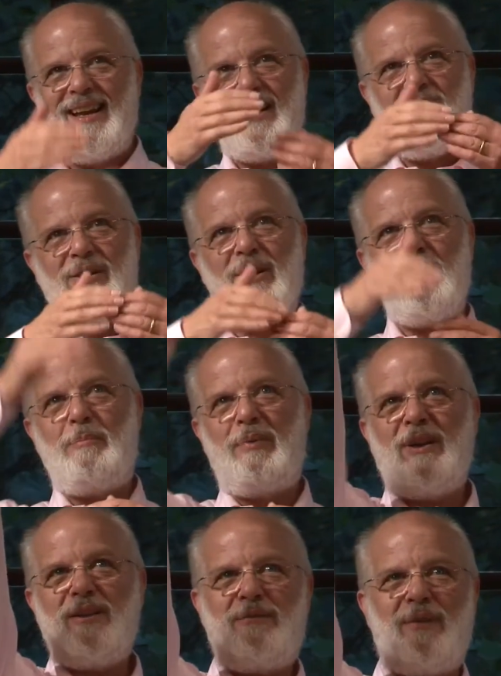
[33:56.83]
you go
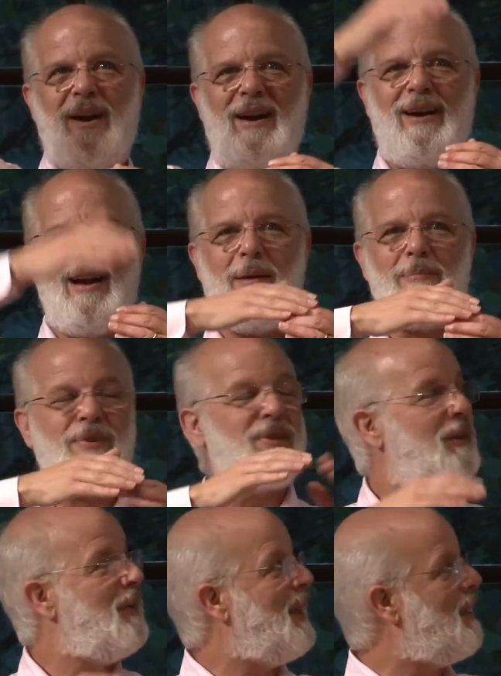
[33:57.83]
pretty far up
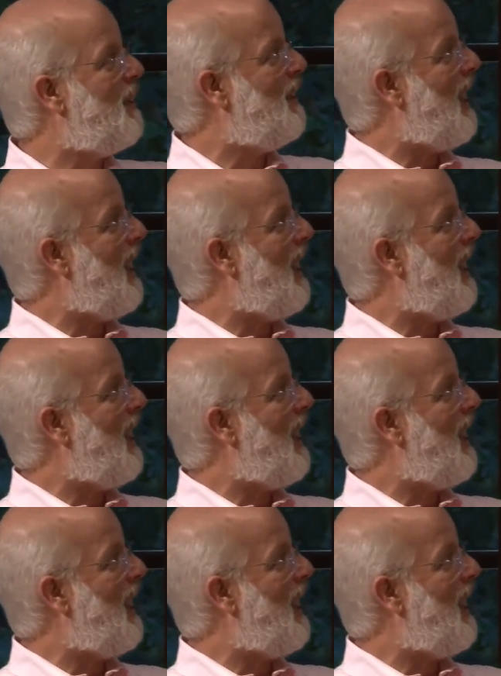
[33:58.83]
so they could